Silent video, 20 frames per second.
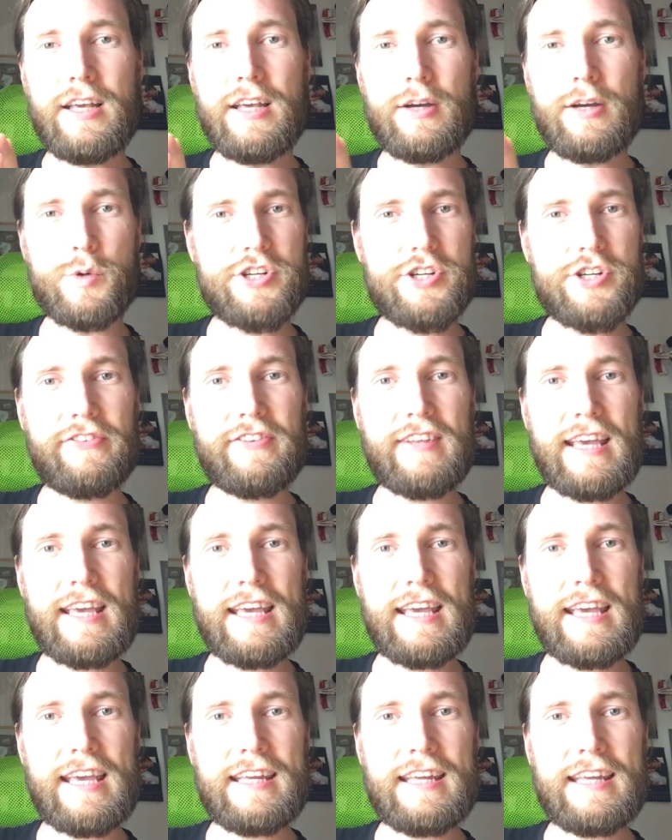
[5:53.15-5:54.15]
which
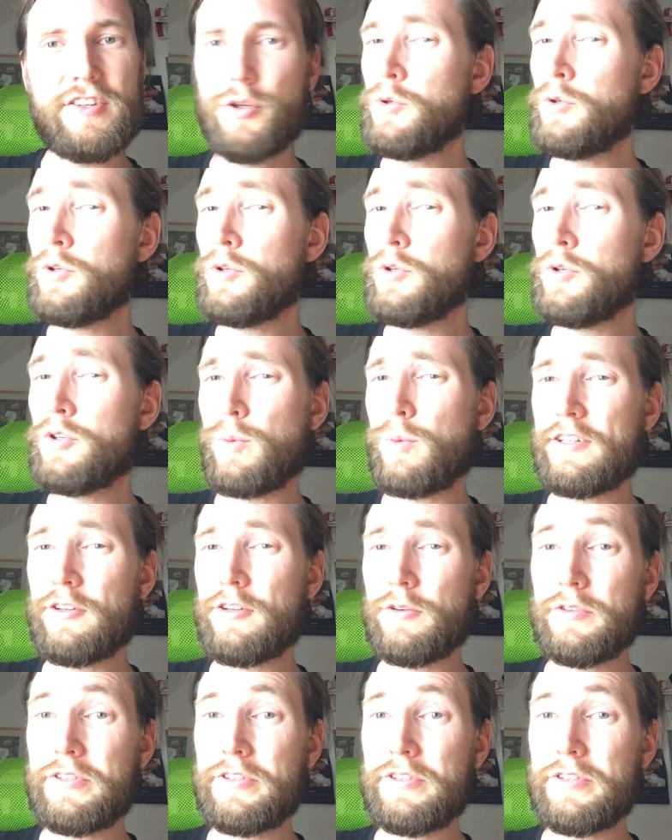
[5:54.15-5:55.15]
said, dude, why
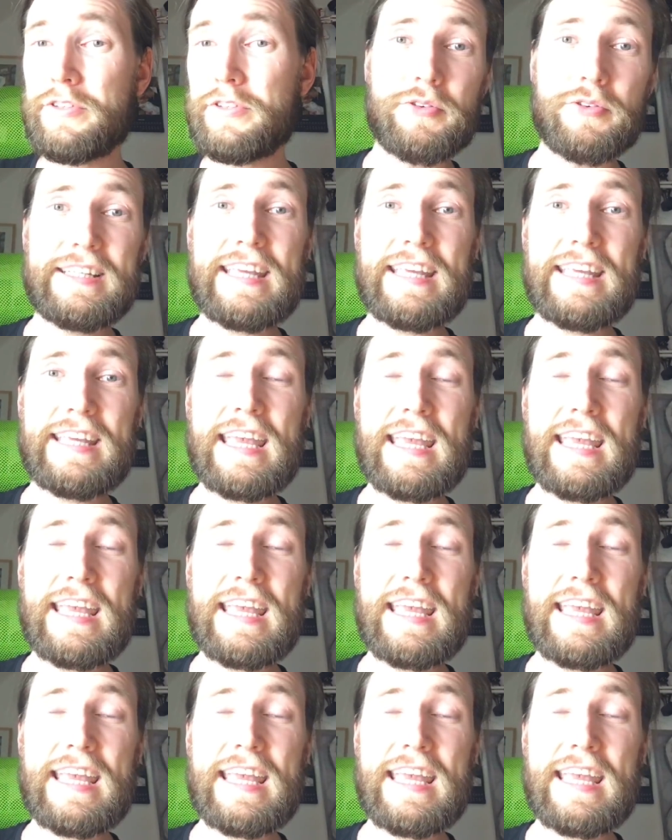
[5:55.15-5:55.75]
don't you create